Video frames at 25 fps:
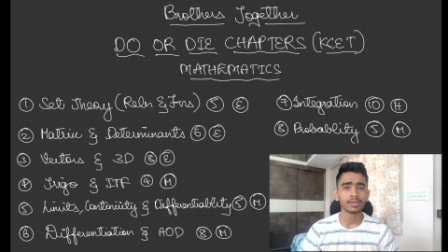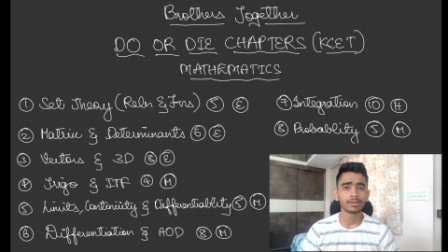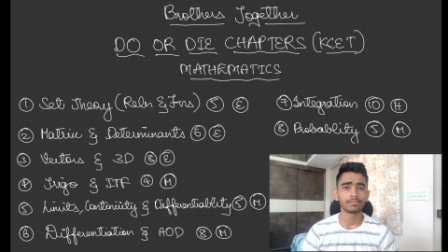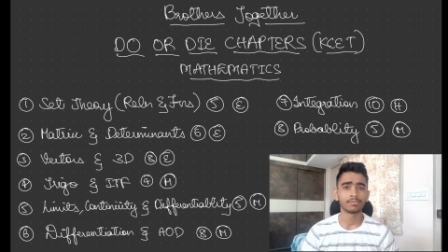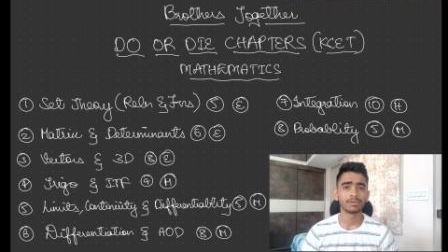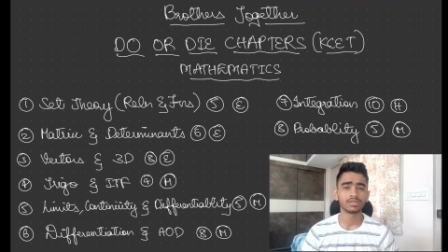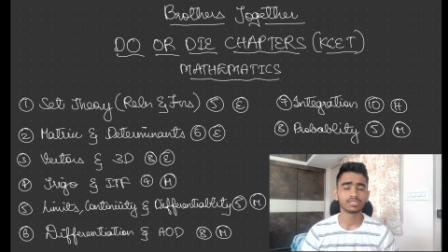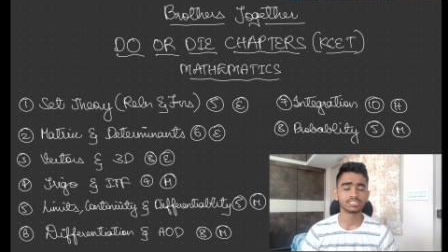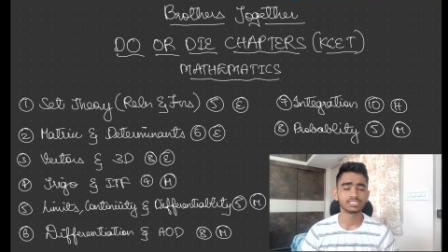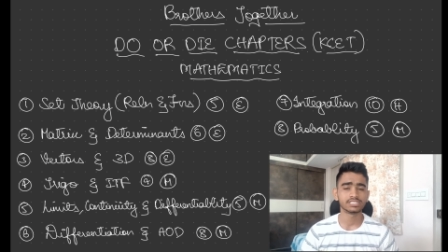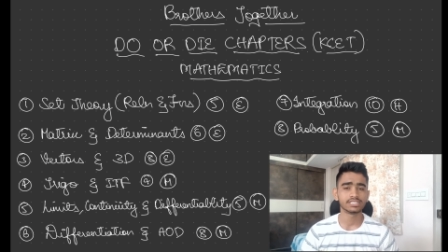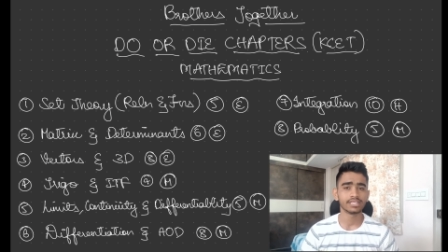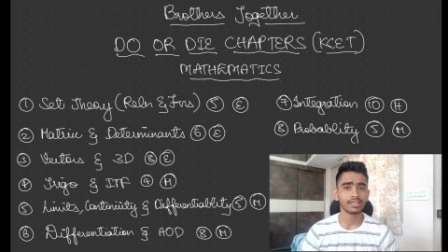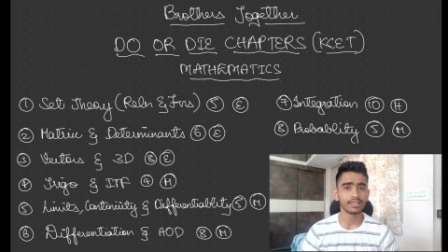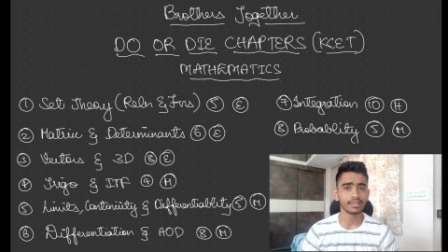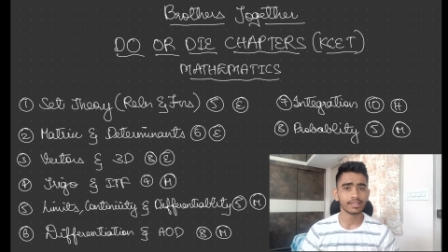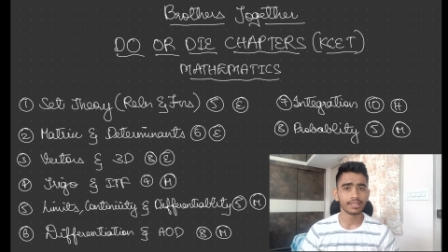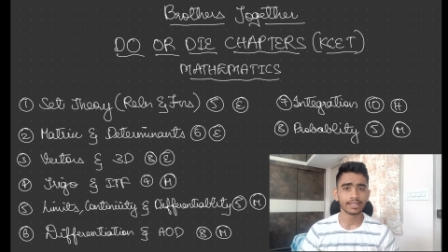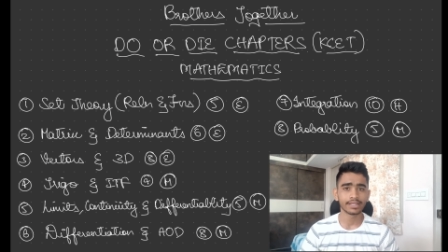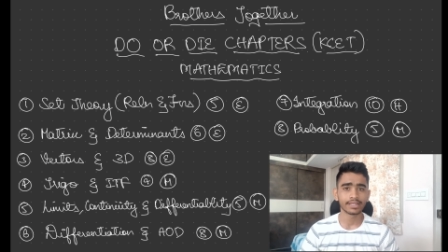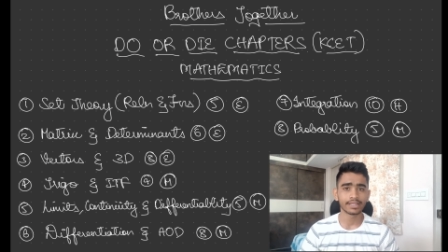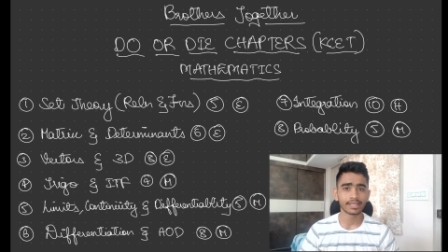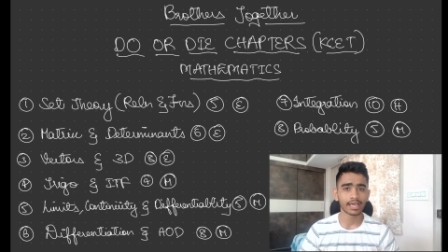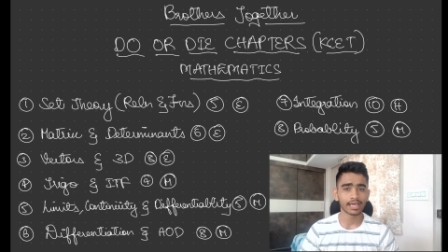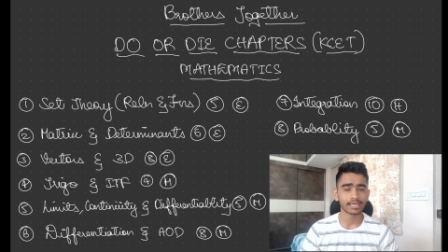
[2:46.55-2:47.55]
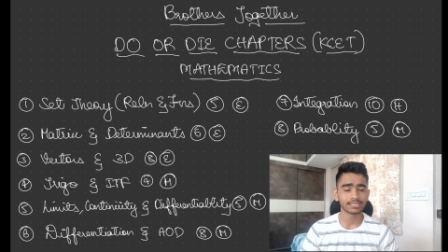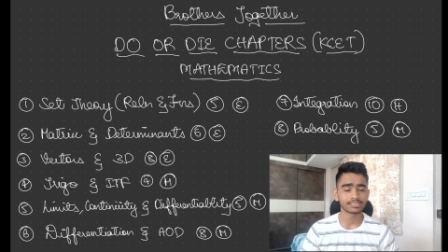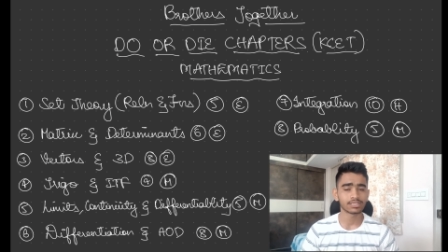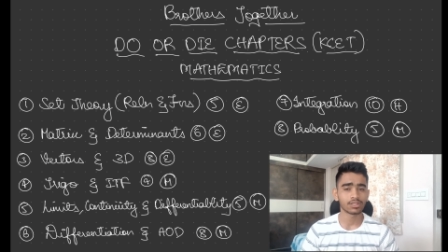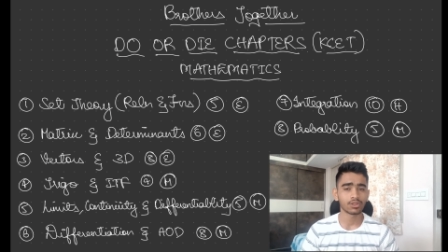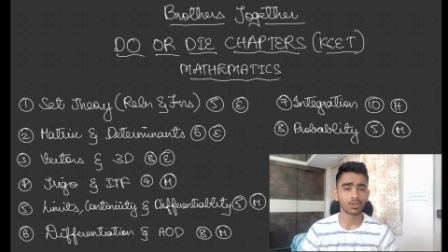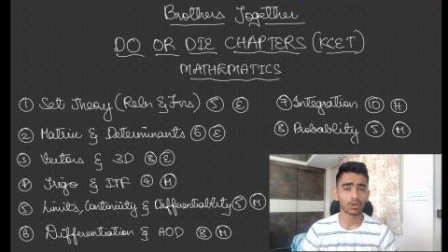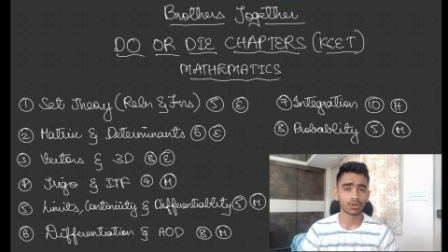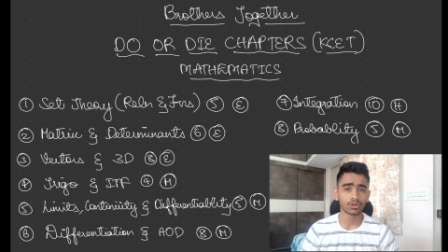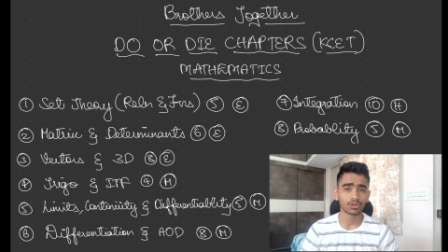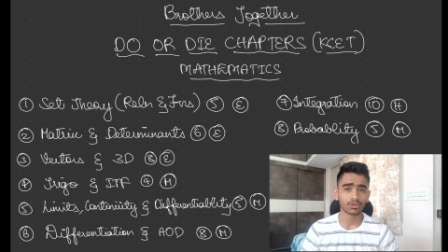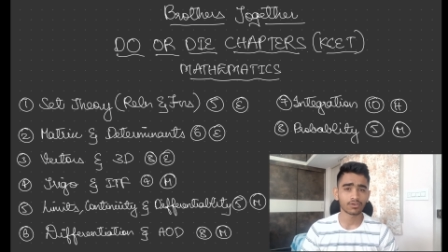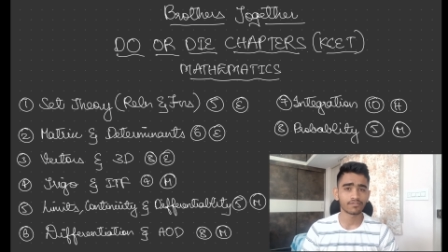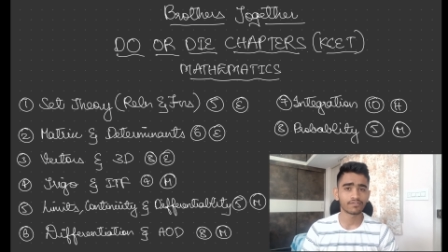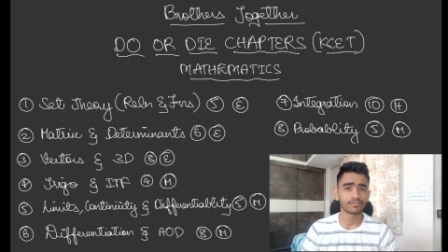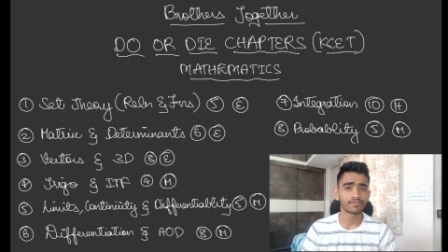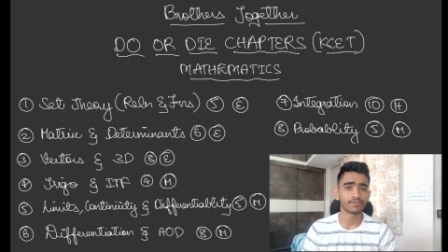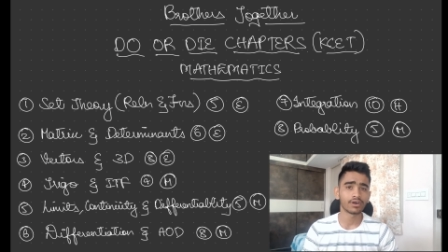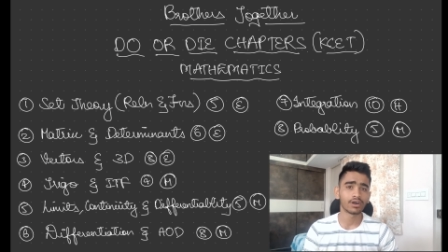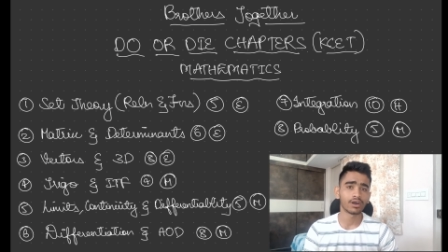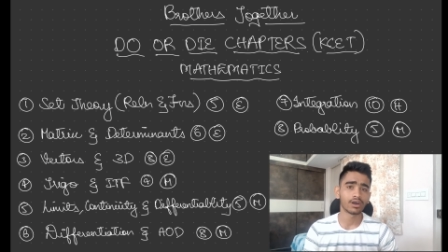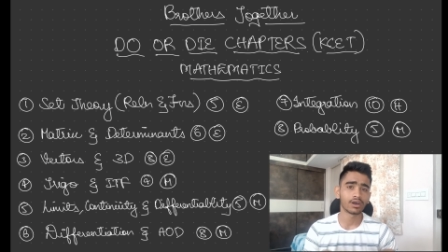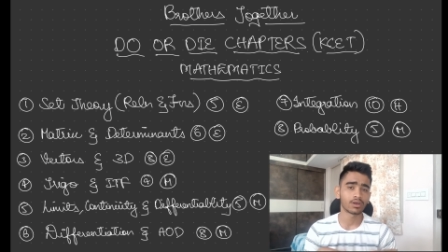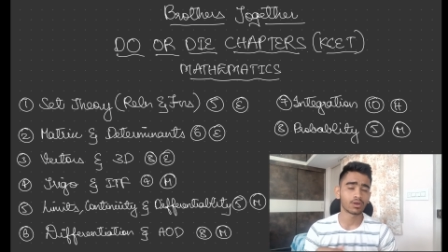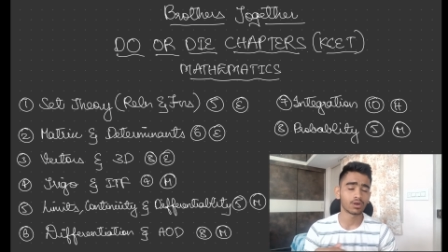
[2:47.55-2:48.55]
but still it has a lot of uh,